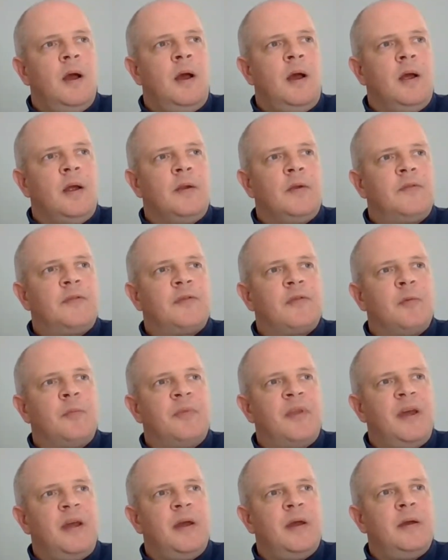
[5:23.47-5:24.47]
And from
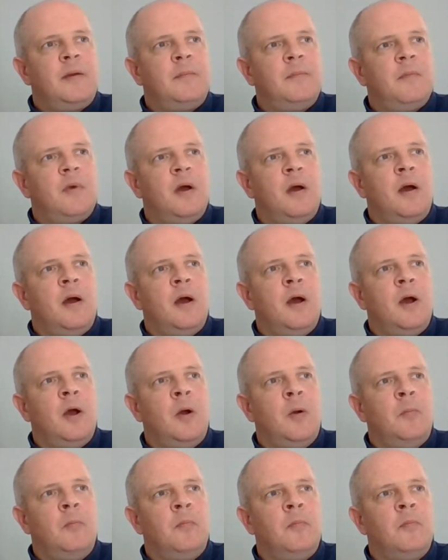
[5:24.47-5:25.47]
there,
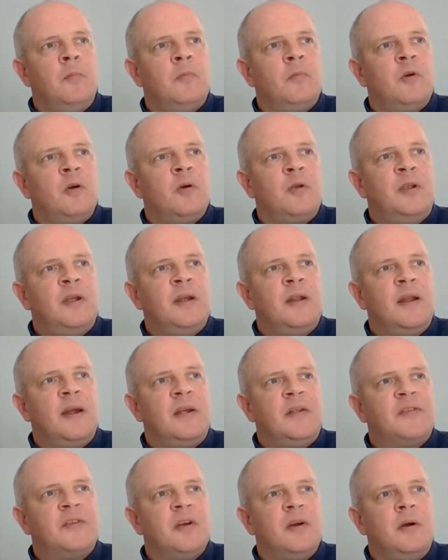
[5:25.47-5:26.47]
a year
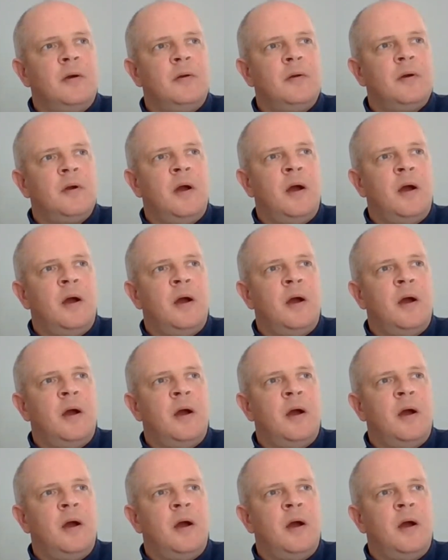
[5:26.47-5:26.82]
later,